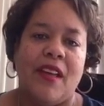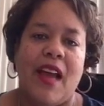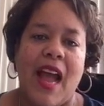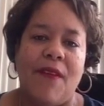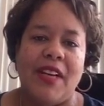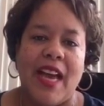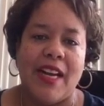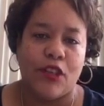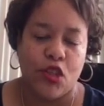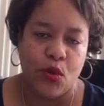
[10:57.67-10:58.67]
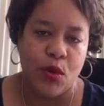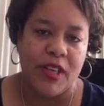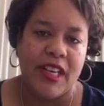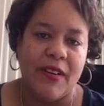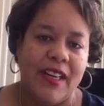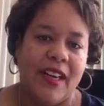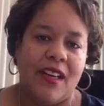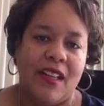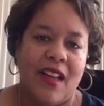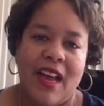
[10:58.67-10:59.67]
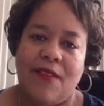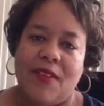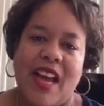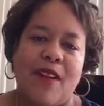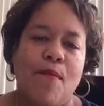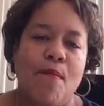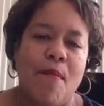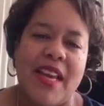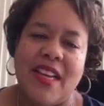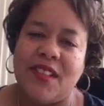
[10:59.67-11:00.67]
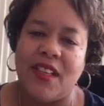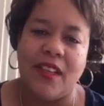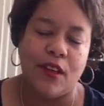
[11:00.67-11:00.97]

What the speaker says: having that extraordinary life and that amazing